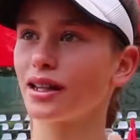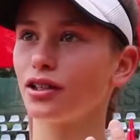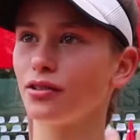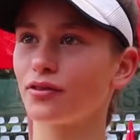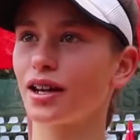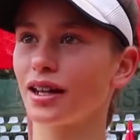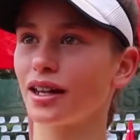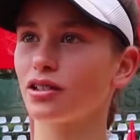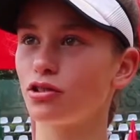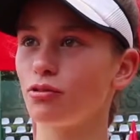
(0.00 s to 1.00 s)
like knew that I
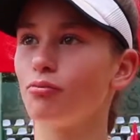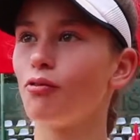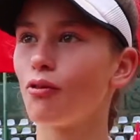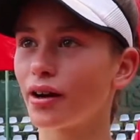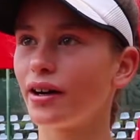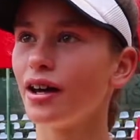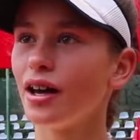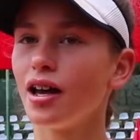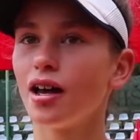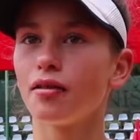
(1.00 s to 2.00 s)
can do more.
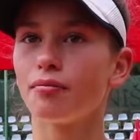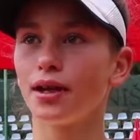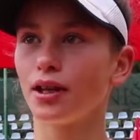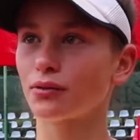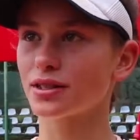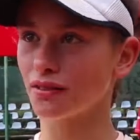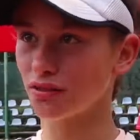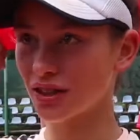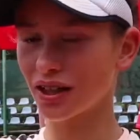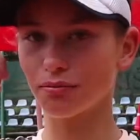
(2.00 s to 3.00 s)
But it was
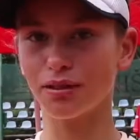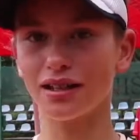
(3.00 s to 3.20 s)
everything in my,